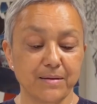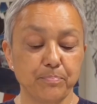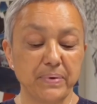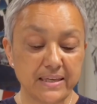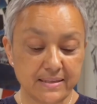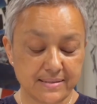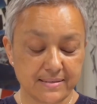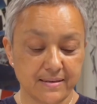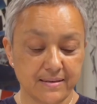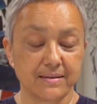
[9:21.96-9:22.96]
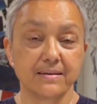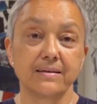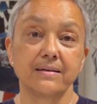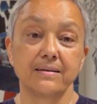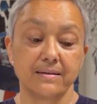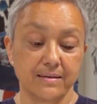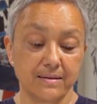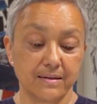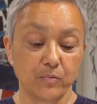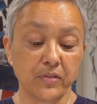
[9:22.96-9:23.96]
Peace.
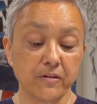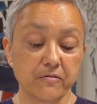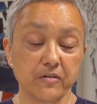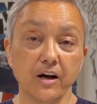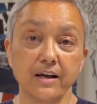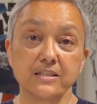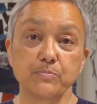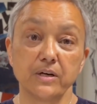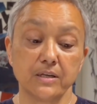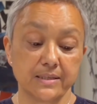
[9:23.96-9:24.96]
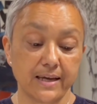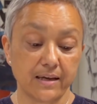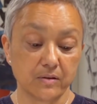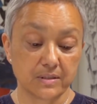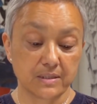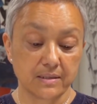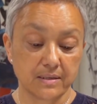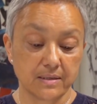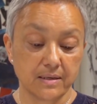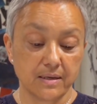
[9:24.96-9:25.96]
When the fire has burned out,
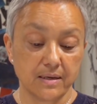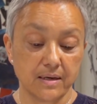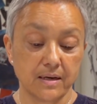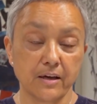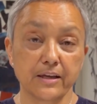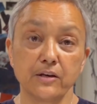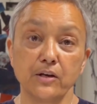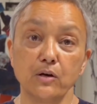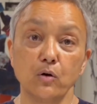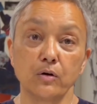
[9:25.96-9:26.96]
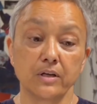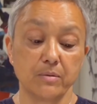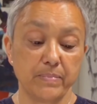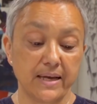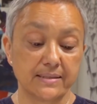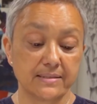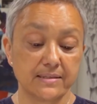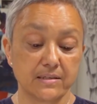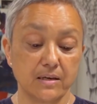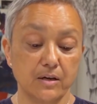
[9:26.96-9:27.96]
and I can no longer bear to
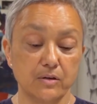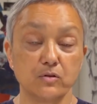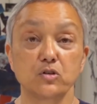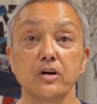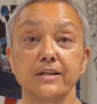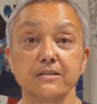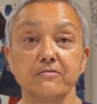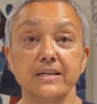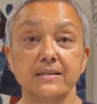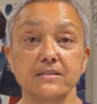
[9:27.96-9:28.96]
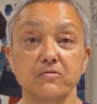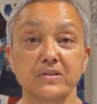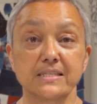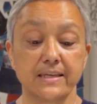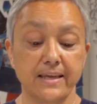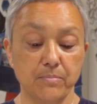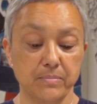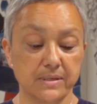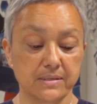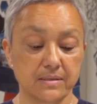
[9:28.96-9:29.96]
sit alone trying to read its risky
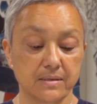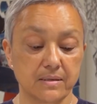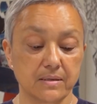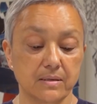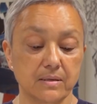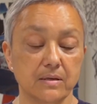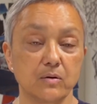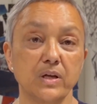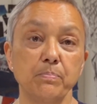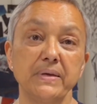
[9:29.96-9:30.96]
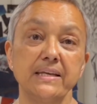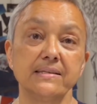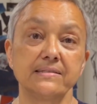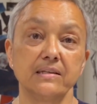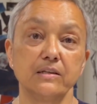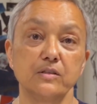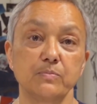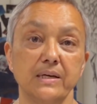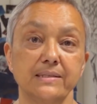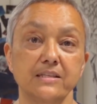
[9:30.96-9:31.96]
embers, when peace eludes
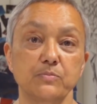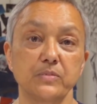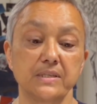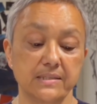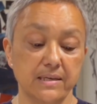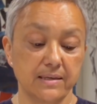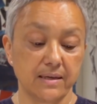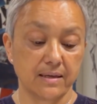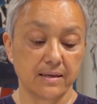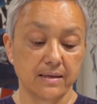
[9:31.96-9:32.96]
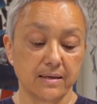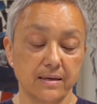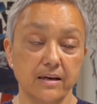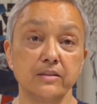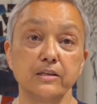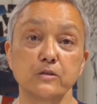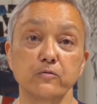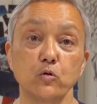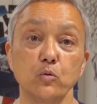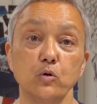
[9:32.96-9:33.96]
my desperate seeking, and these
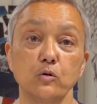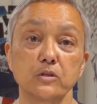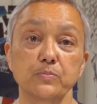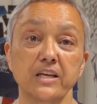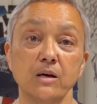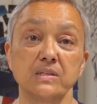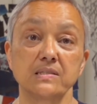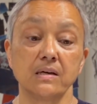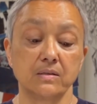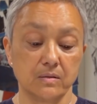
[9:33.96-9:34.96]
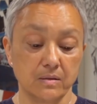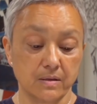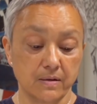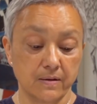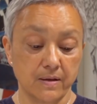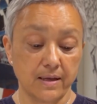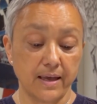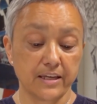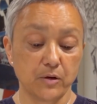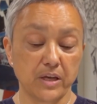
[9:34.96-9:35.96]
four walls become a tunnel,
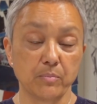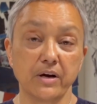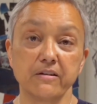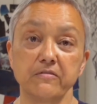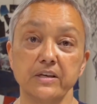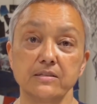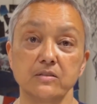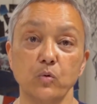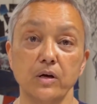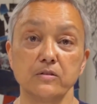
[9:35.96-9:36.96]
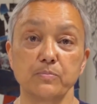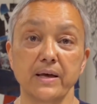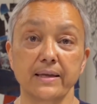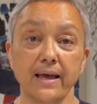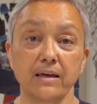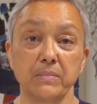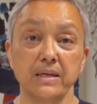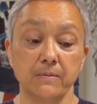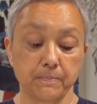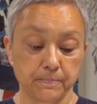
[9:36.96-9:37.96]
echoing my fears and woes back at me,